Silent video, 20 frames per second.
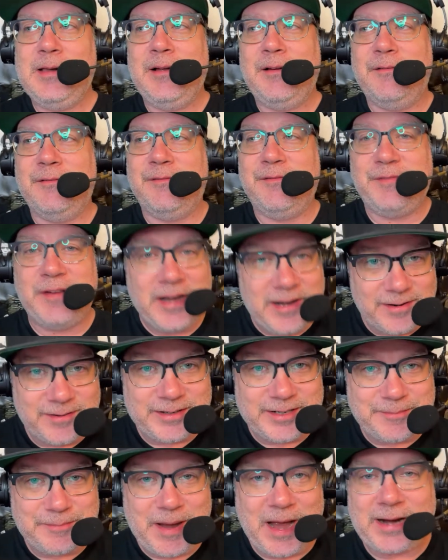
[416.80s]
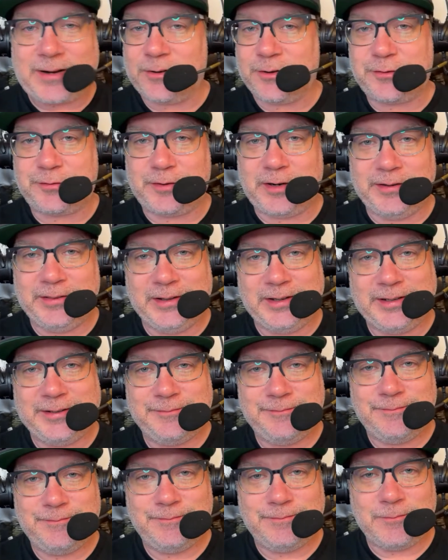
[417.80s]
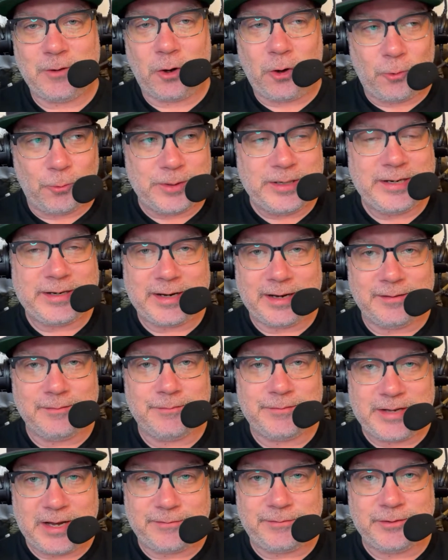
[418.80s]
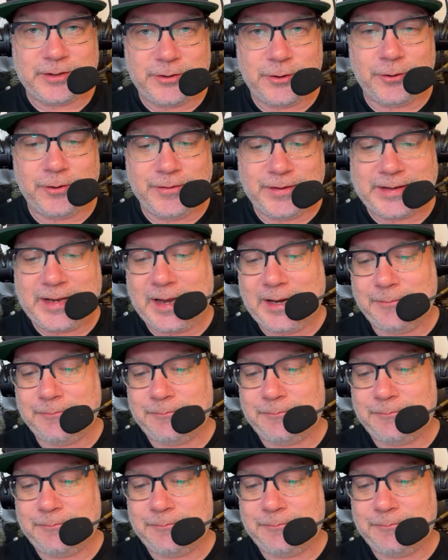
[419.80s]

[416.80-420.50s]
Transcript: very Packers friendly all week and definitely during the game.